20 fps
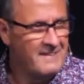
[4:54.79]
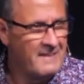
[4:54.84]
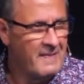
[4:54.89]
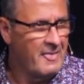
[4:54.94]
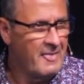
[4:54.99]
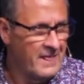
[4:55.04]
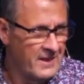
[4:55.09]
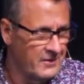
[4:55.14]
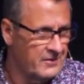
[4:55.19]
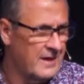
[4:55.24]

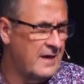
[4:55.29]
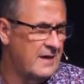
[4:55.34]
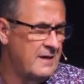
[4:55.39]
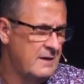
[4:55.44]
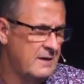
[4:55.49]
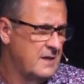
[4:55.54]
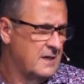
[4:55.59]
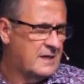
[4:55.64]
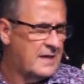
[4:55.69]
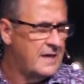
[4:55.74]
Okay?
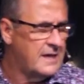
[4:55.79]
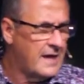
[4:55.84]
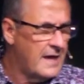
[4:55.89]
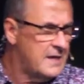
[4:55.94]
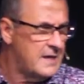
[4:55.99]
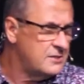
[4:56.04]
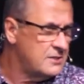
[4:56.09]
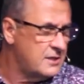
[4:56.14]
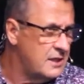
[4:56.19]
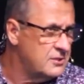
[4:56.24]
King
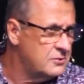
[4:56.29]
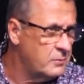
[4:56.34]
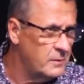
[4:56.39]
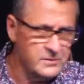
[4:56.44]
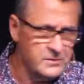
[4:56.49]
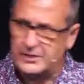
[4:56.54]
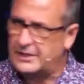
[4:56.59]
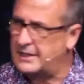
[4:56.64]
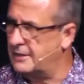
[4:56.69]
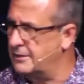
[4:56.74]
Achish wants to
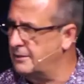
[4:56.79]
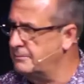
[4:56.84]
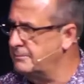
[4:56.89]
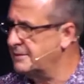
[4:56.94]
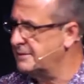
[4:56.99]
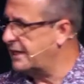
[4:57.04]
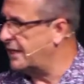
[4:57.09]
kill him. King